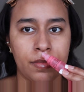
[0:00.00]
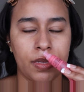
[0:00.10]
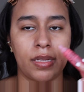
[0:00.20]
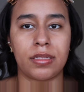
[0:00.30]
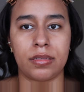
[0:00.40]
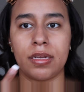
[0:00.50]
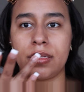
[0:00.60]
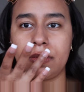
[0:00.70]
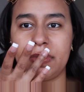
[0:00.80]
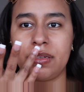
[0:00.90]
It
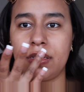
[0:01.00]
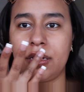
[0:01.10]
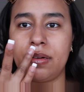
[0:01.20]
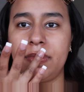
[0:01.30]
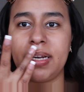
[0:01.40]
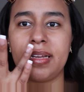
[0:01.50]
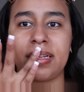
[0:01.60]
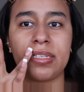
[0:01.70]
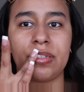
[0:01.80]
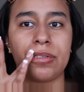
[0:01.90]
does smells a little bit
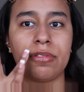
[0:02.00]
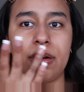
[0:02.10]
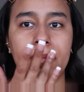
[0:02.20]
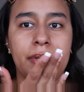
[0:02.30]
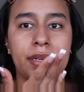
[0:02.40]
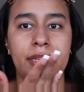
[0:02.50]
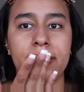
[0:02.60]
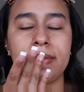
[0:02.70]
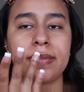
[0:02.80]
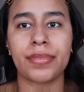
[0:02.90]
like
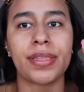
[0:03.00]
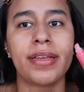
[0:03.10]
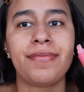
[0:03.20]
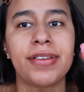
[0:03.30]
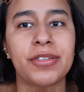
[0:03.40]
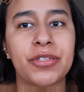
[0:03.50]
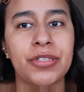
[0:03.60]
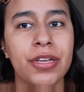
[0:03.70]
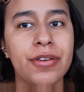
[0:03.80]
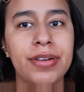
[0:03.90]
strawberries. Feels
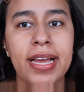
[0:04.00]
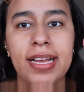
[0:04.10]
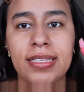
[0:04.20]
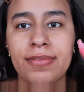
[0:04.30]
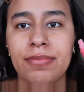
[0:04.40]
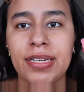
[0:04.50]
so nice.